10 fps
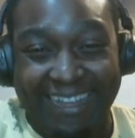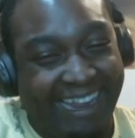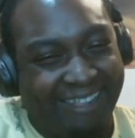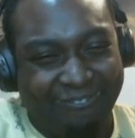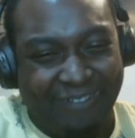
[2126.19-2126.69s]

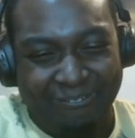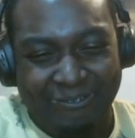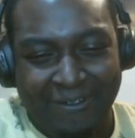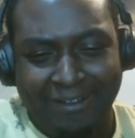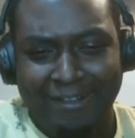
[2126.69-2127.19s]
Hey, it's
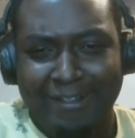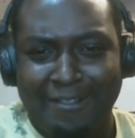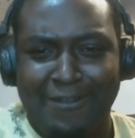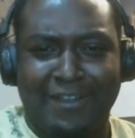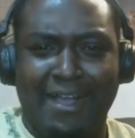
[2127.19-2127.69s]
5-1.
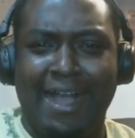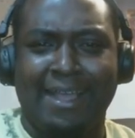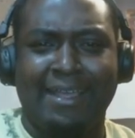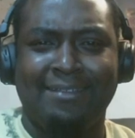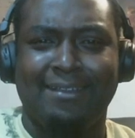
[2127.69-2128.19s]
You guys are
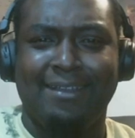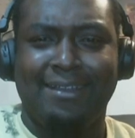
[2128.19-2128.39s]
Kages.